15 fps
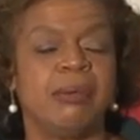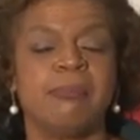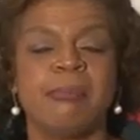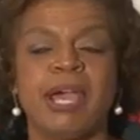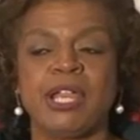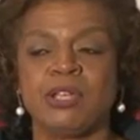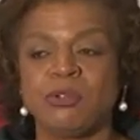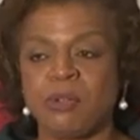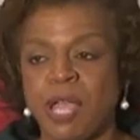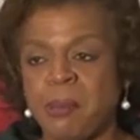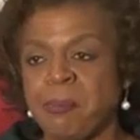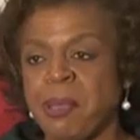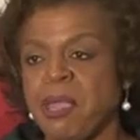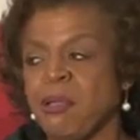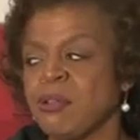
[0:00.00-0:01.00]
my
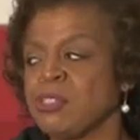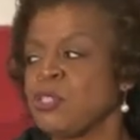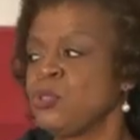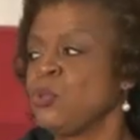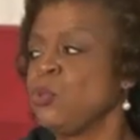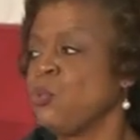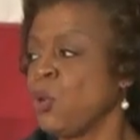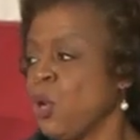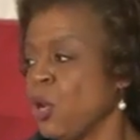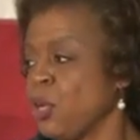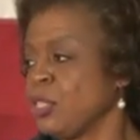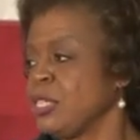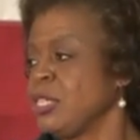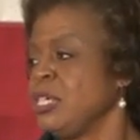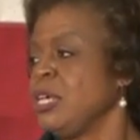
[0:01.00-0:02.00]
grandparents
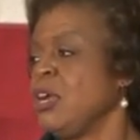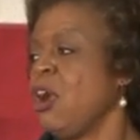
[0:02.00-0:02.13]
worked